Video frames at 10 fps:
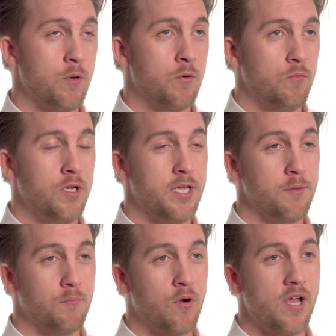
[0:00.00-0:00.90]
were really
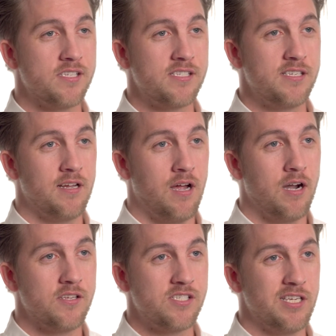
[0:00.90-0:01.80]
impressed,
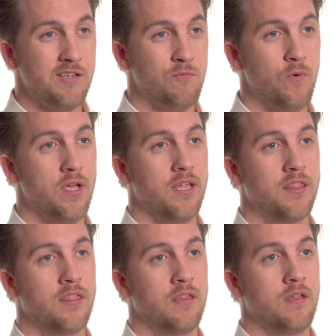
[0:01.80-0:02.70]
honestly,
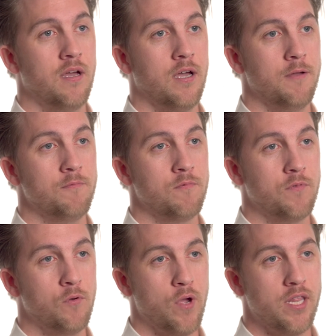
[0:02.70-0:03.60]
with
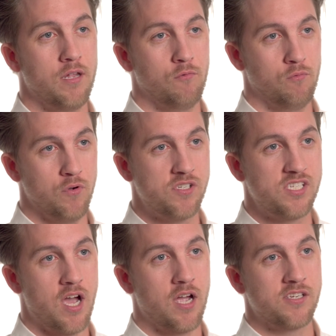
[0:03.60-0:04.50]
the way that
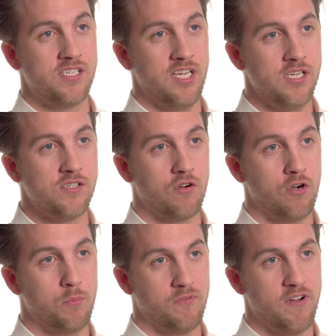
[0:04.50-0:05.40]
Rootstock's
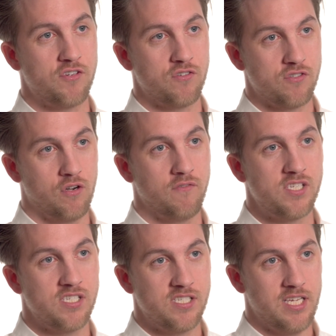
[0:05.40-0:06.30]
internal professional
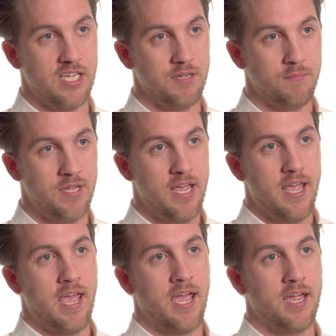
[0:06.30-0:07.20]
services team
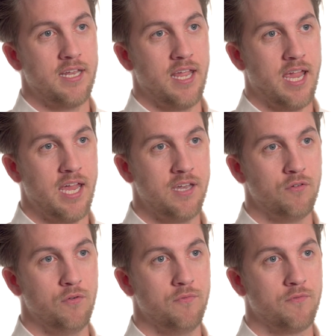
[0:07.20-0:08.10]
had
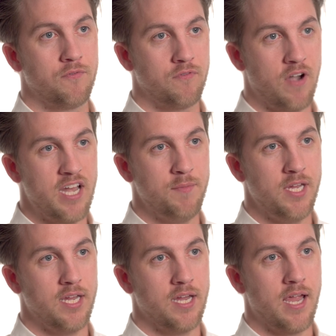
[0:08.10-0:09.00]
handled
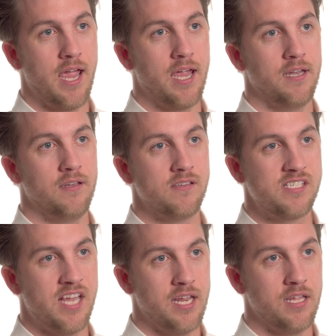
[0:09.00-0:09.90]
framing and
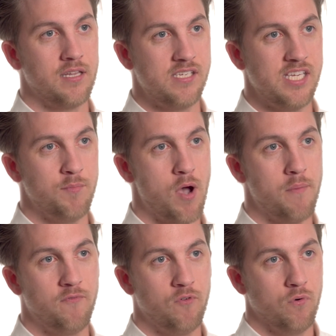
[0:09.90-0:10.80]
setting the team
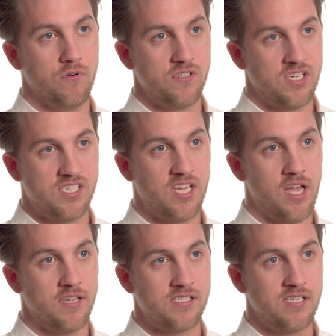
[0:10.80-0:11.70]
up for
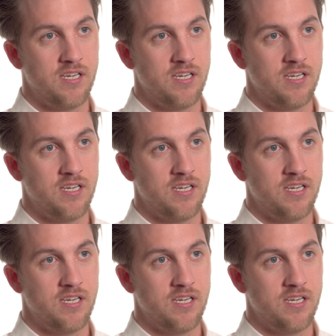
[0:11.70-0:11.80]
success.